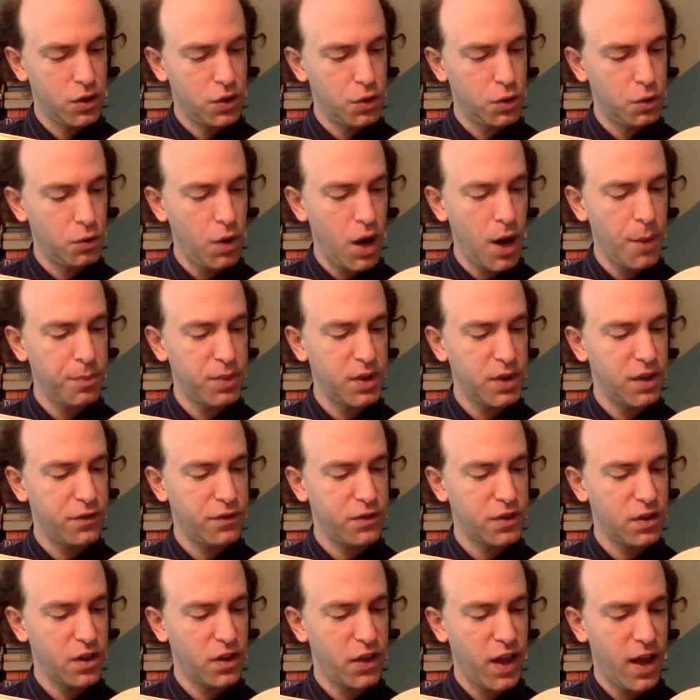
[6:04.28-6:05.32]
to
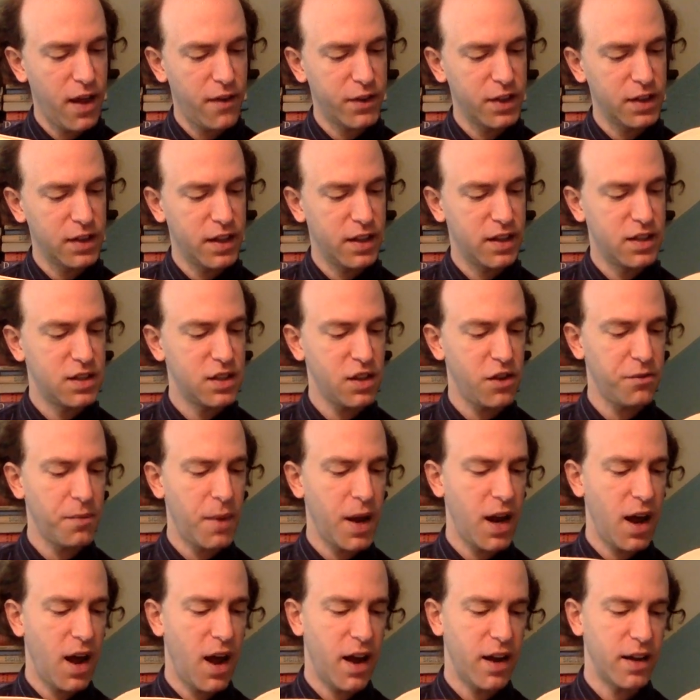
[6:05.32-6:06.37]
uplift the heavy lids of
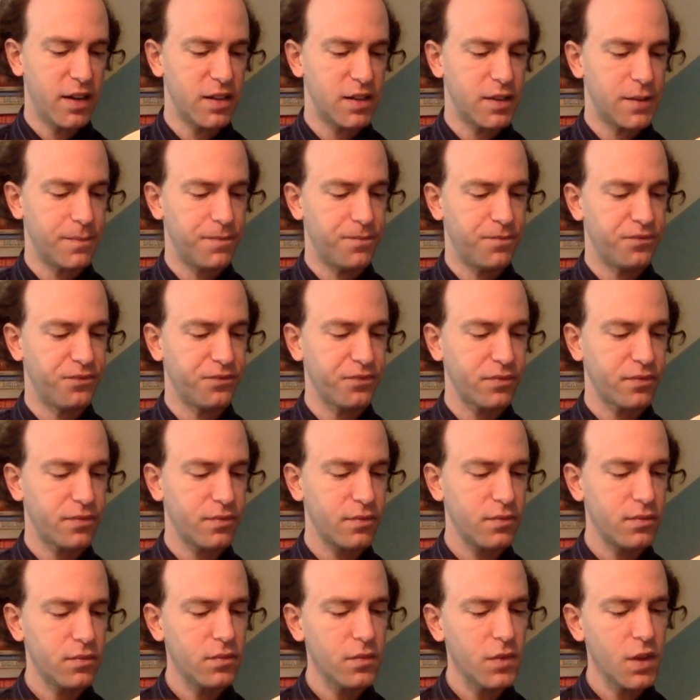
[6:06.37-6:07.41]
my eyes.
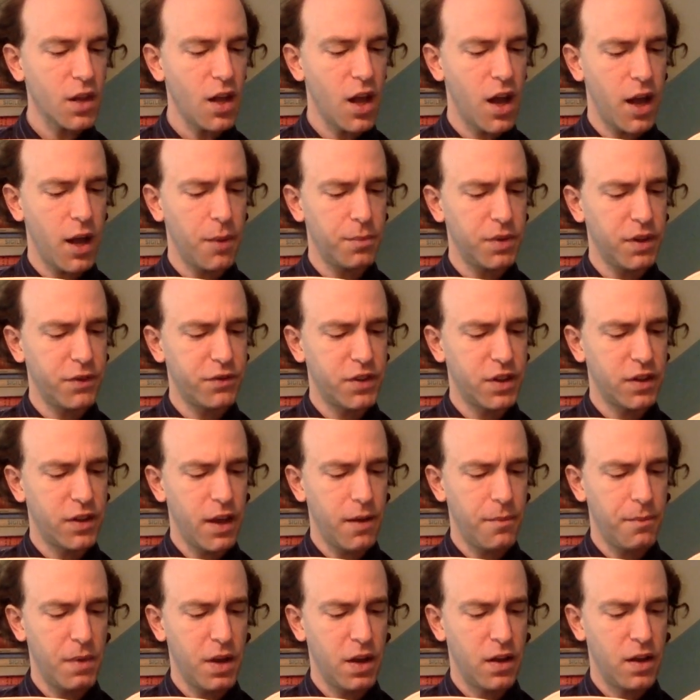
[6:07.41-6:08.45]
I uplifted
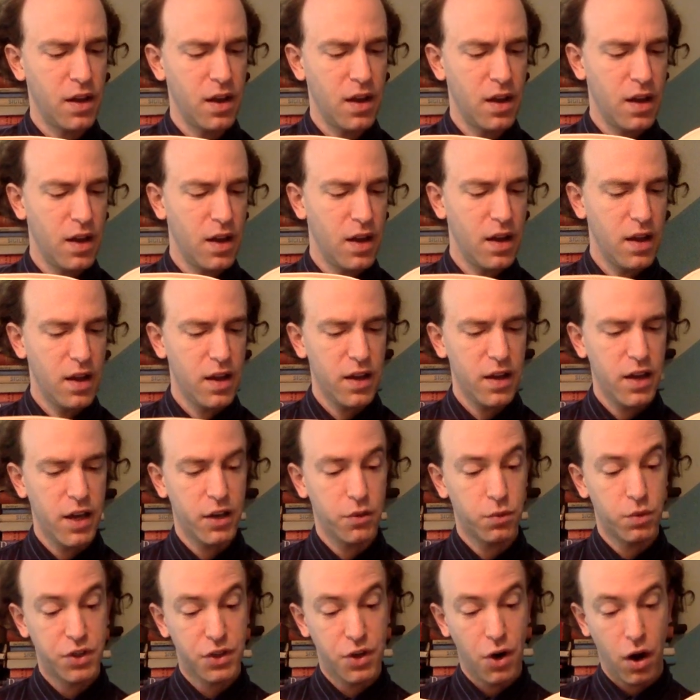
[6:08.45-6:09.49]
them.
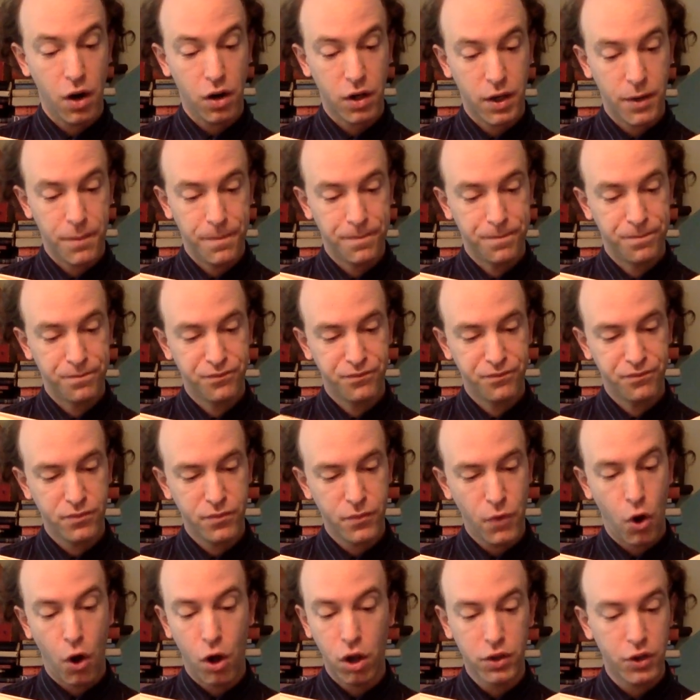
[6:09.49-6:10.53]
It was dark,
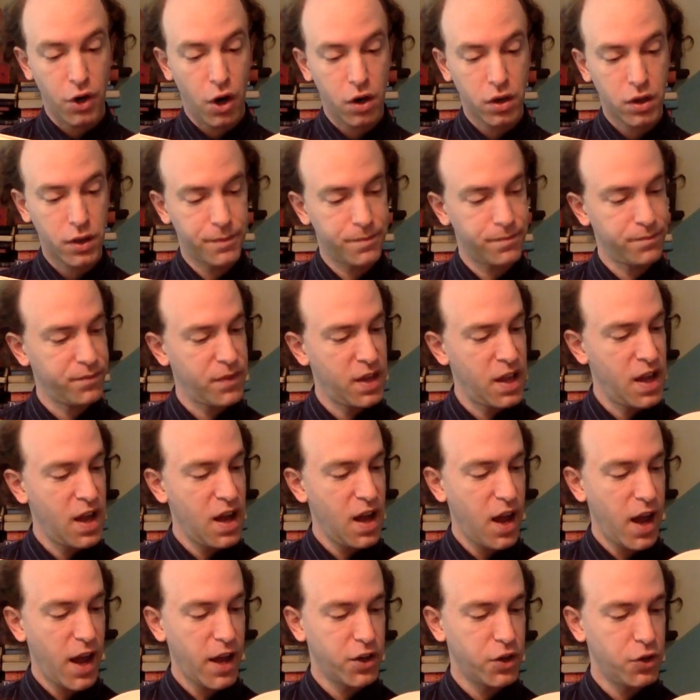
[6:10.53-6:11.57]
all dark.
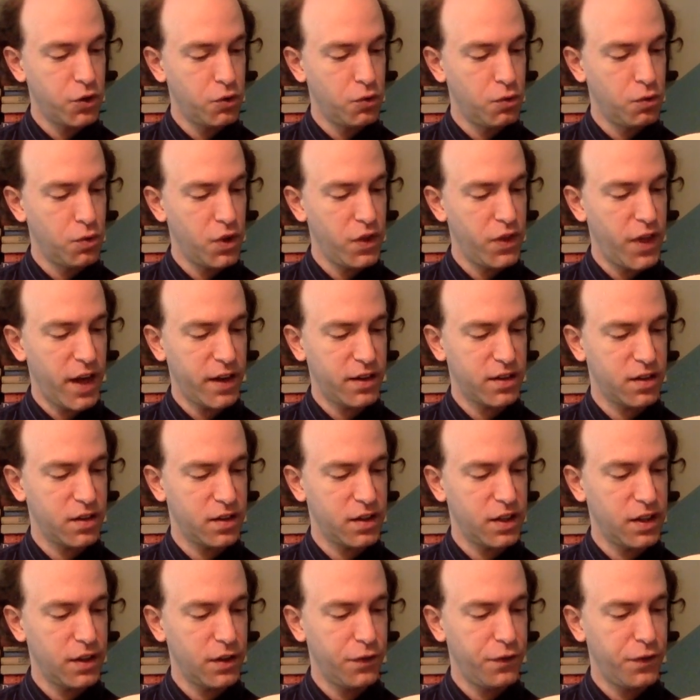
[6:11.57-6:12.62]
I knew that
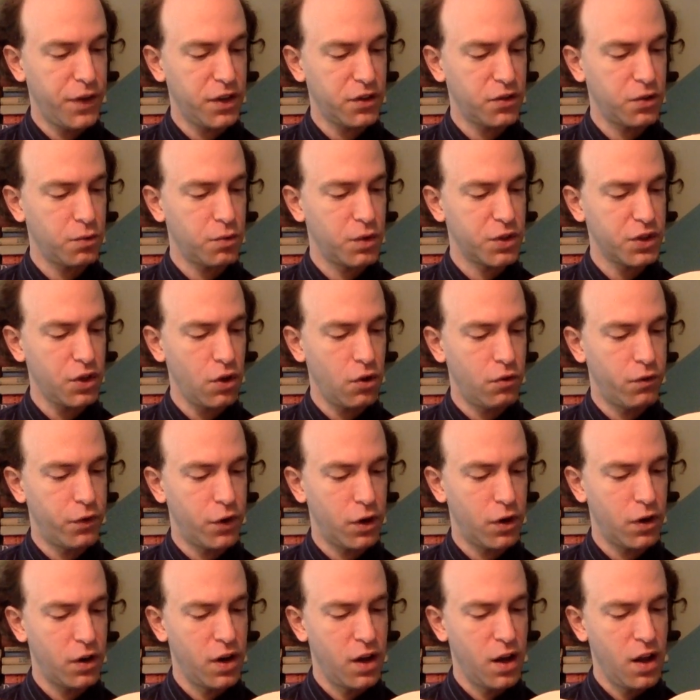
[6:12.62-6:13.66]
the fit was
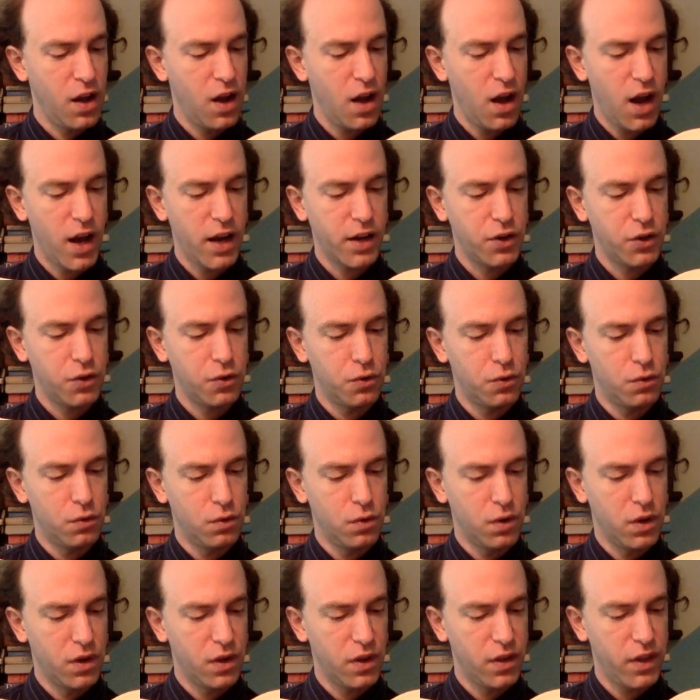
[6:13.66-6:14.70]
over. I
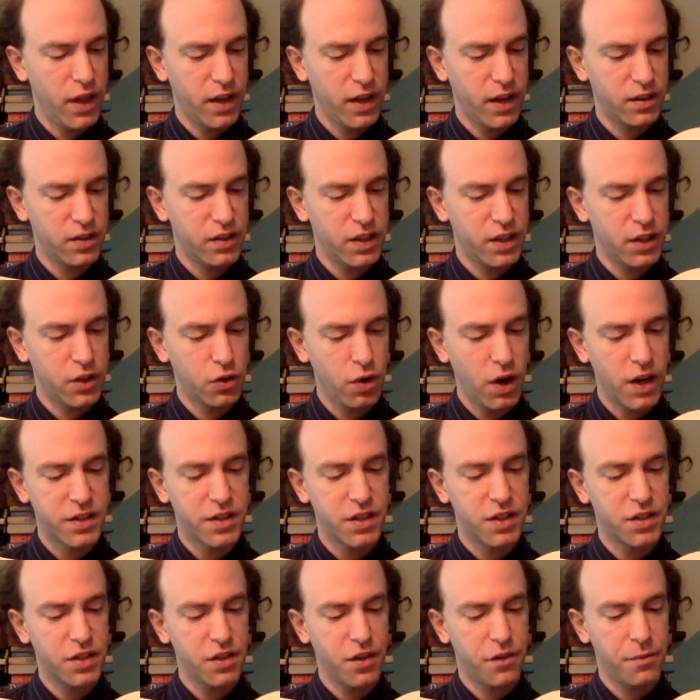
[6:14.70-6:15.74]
knew that the
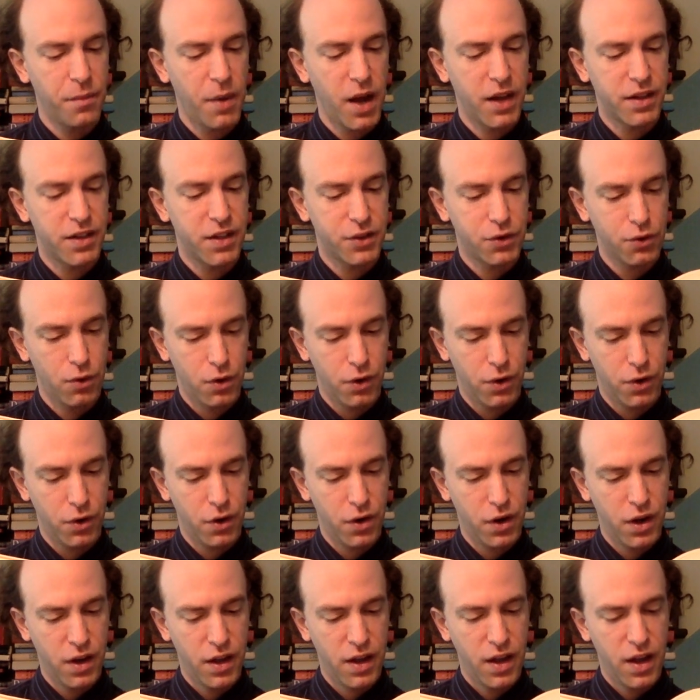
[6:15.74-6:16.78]
crisis of my
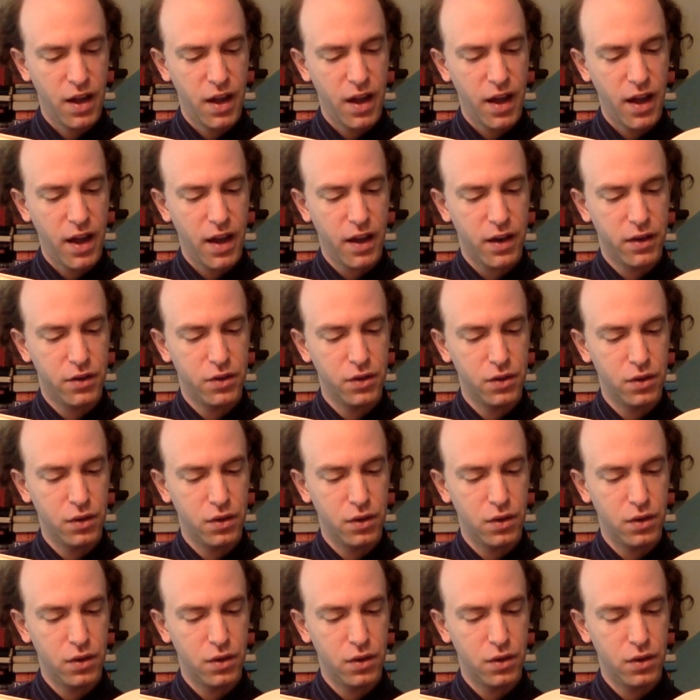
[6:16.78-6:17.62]
disorder had